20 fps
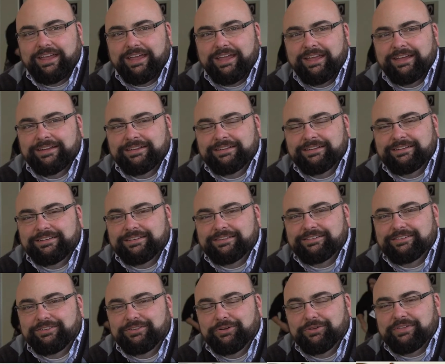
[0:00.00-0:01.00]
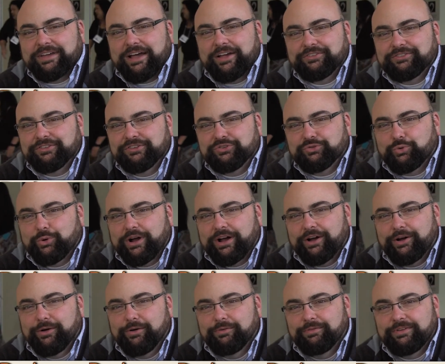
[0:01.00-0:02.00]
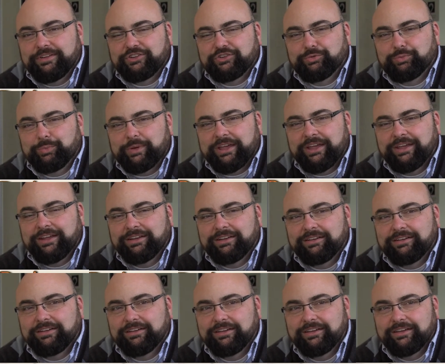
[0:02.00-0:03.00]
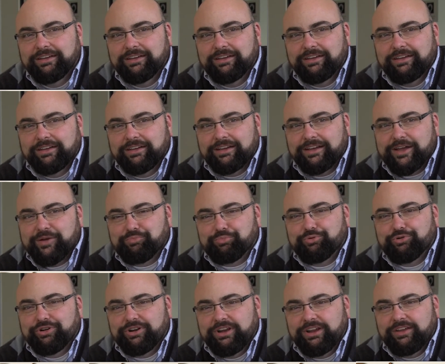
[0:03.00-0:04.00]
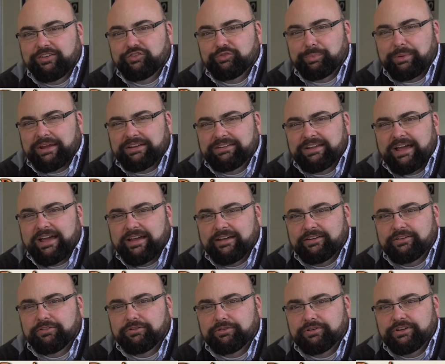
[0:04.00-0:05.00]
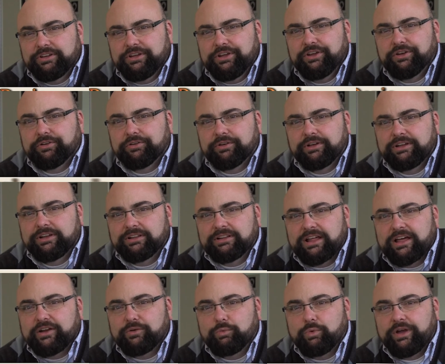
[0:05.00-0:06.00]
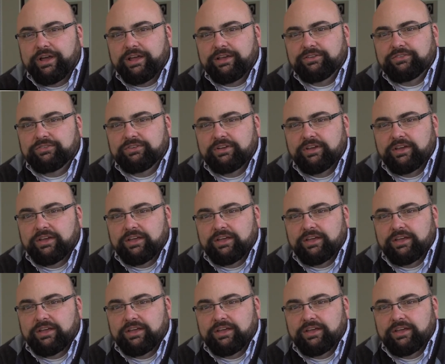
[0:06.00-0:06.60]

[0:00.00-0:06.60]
end 2012, it's been a pretty spectacular year in a lot of ways.